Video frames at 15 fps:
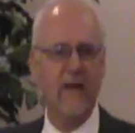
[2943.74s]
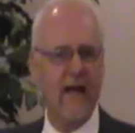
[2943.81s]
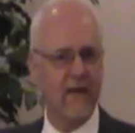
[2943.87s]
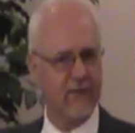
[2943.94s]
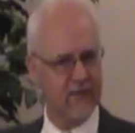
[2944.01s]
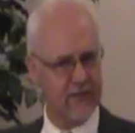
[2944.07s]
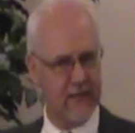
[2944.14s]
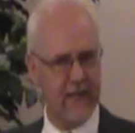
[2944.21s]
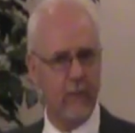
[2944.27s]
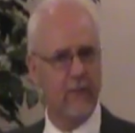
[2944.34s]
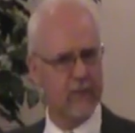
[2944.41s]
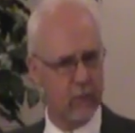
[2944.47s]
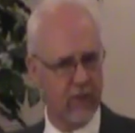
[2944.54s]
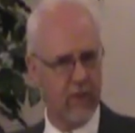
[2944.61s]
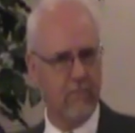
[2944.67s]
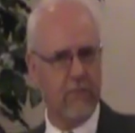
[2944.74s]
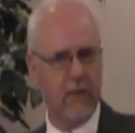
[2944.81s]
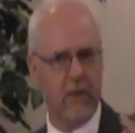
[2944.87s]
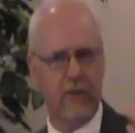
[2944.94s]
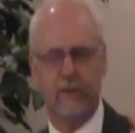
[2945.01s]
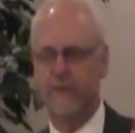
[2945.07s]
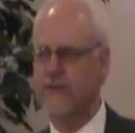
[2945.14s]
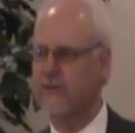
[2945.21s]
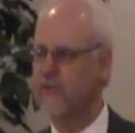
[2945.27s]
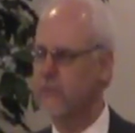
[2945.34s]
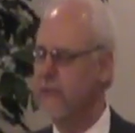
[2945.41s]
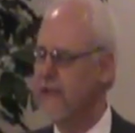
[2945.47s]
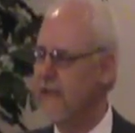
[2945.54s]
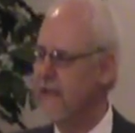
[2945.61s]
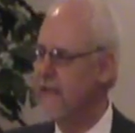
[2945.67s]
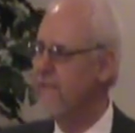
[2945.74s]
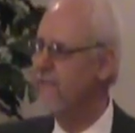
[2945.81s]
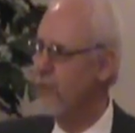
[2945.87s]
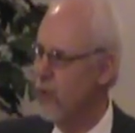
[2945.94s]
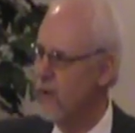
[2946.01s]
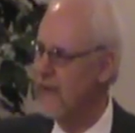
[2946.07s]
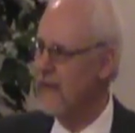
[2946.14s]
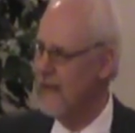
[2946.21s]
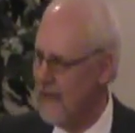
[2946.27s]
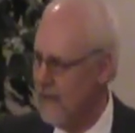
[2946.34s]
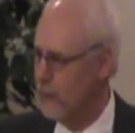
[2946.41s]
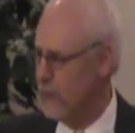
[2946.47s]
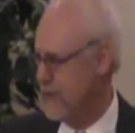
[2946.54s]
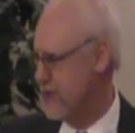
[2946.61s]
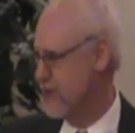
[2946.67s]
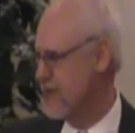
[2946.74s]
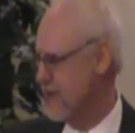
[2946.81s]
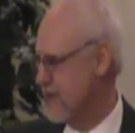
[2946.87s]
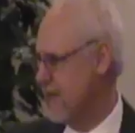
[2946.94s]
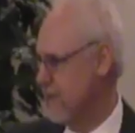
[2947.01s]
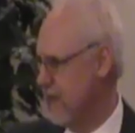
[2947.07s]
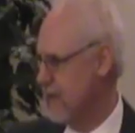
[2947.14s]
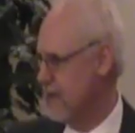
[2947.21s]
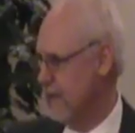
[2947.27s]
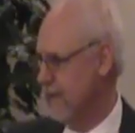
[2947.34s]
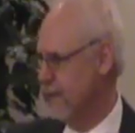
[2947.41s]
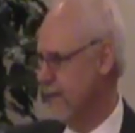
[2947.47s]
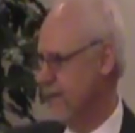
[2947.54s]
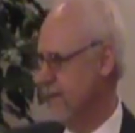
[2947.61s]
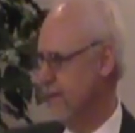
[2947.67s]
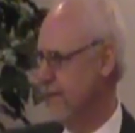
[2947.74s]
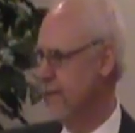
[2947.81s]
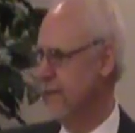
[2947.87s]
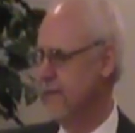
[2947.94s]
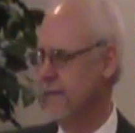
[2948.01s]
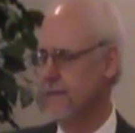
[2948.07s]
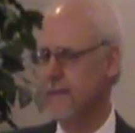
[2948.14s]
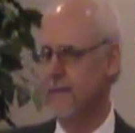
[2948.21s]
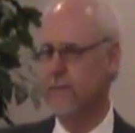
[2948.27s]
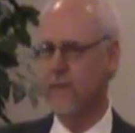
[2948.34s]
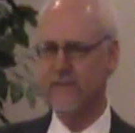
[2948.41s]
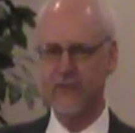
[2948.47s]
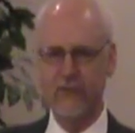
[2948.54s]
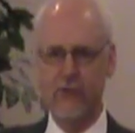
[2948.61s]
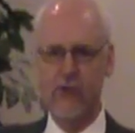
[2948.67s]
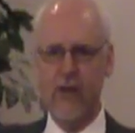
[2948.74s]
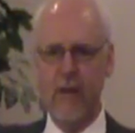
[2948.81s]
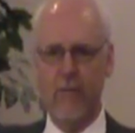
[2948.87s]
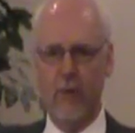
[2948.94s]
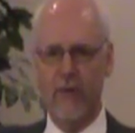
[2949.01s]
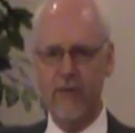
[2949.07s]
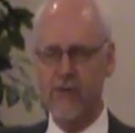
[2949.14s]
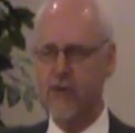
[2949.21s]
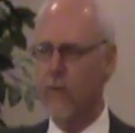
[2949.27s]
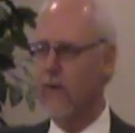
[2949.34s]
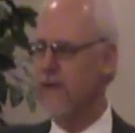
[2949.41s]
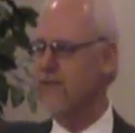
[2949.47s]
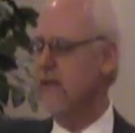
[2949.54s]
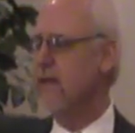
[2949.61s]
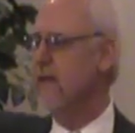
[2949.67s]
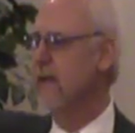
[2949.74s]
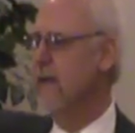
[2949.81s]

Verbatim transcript: you now see, which were the miracles of speaking in foreign languages. Let's be clear. It wasn't gibberish, it wasn't,